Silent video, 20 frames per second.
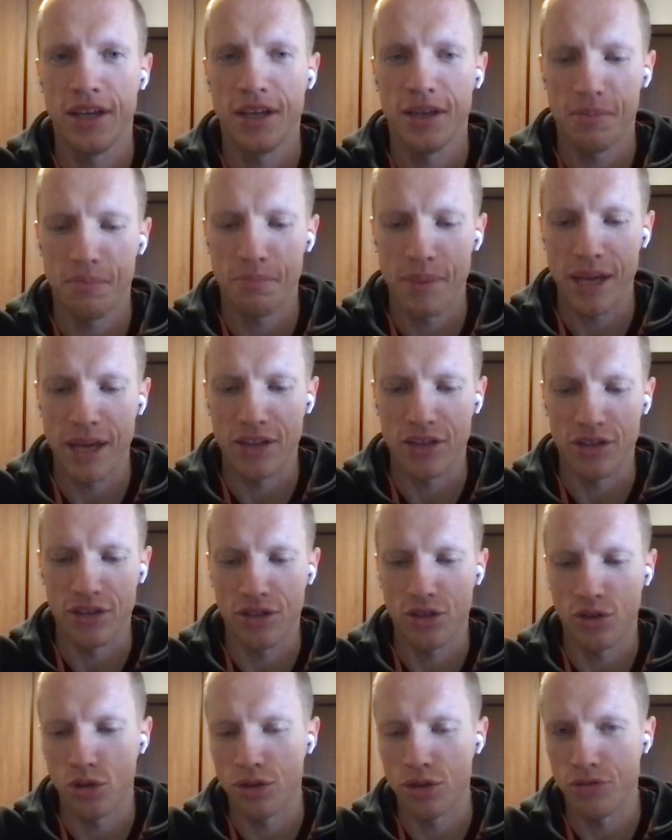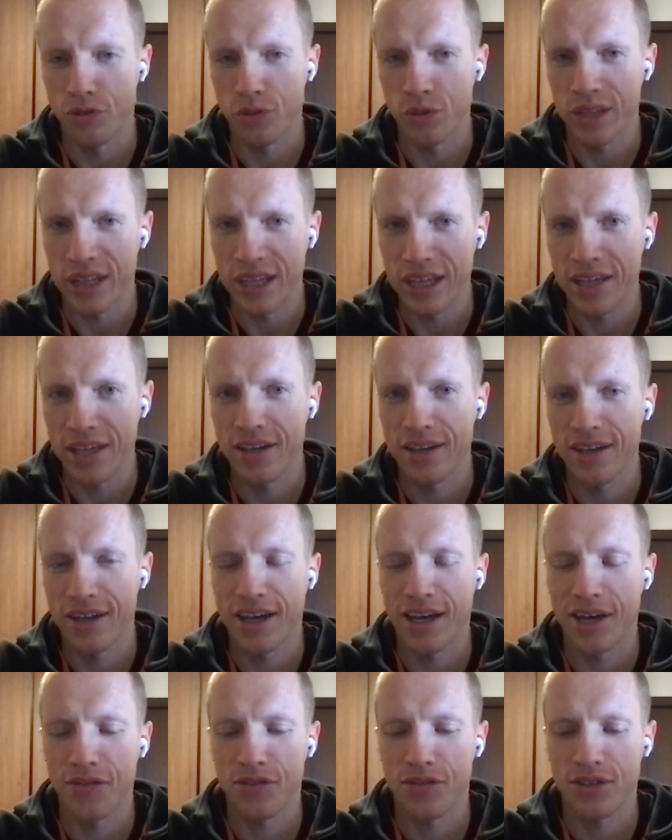method or routine
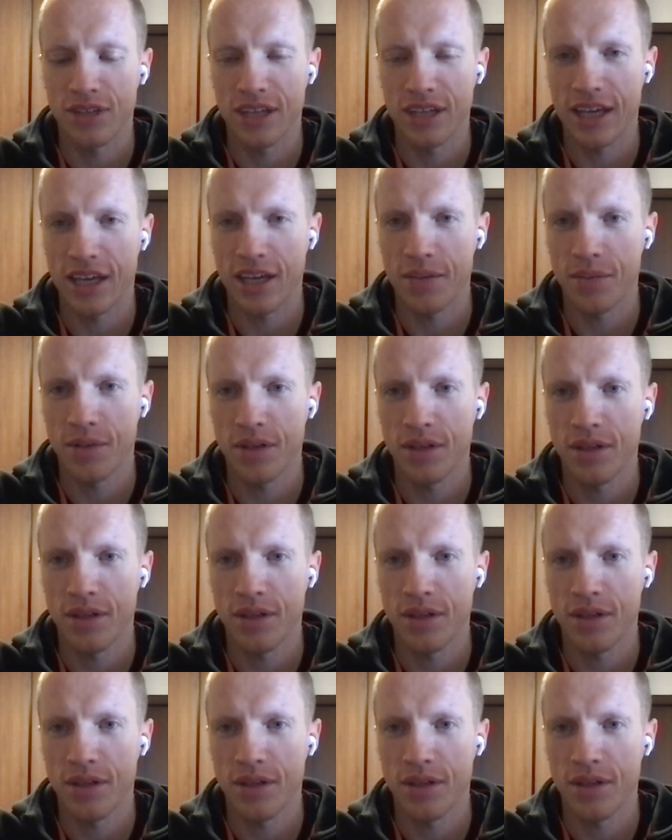after the game?